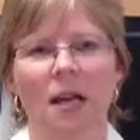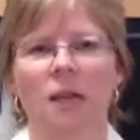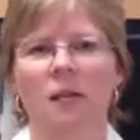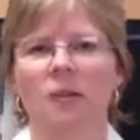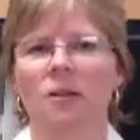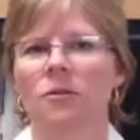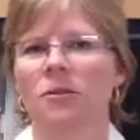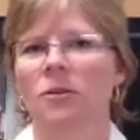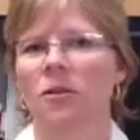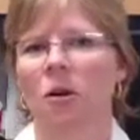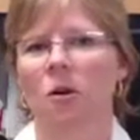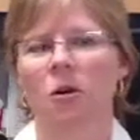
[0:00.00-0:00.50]

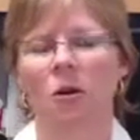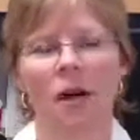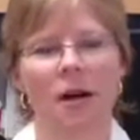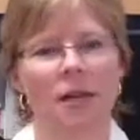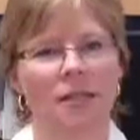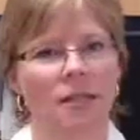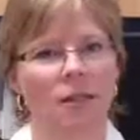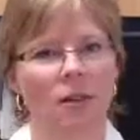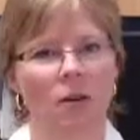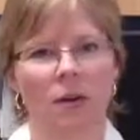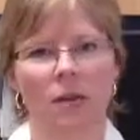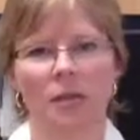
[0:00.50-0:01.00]
There's all
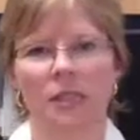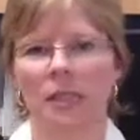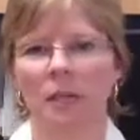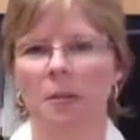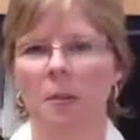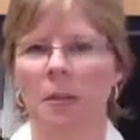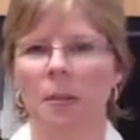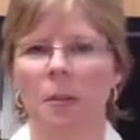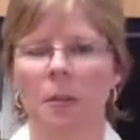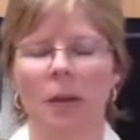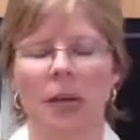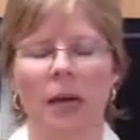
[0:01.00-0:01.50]
kinds of crazy
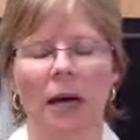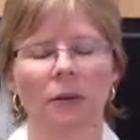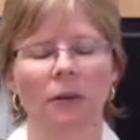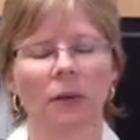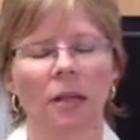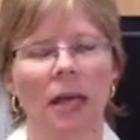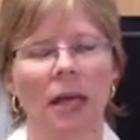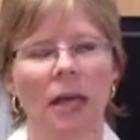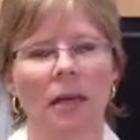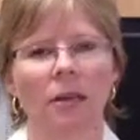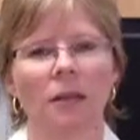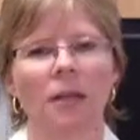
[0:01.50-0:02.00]
people out
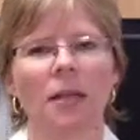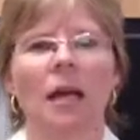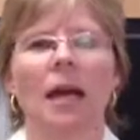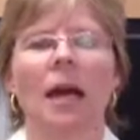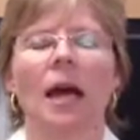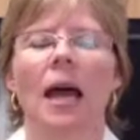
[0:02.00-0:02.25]
there,